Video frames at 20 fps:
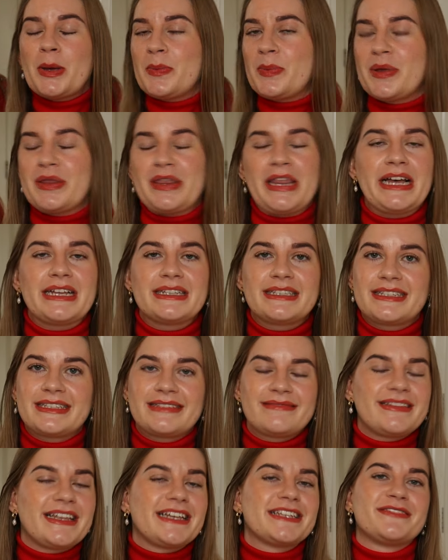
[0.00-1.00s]
but that's
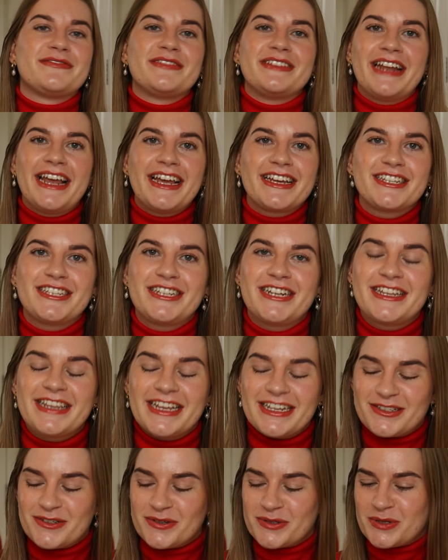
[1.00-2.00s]
that's for next year
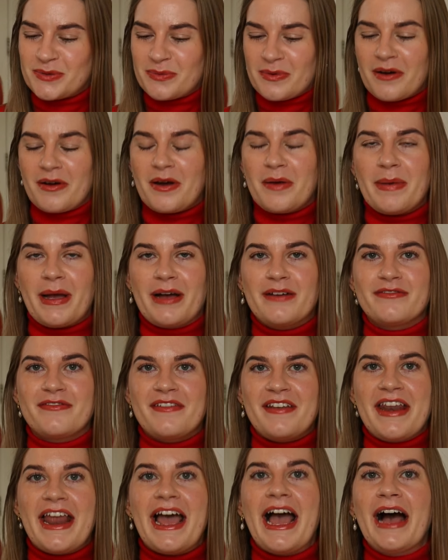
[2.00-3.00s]
that's not to worry about for
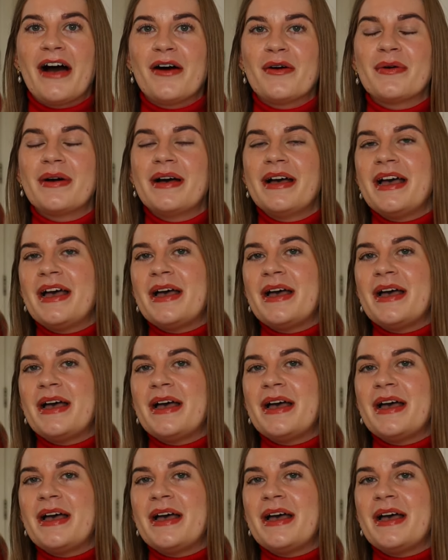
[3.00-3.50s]
now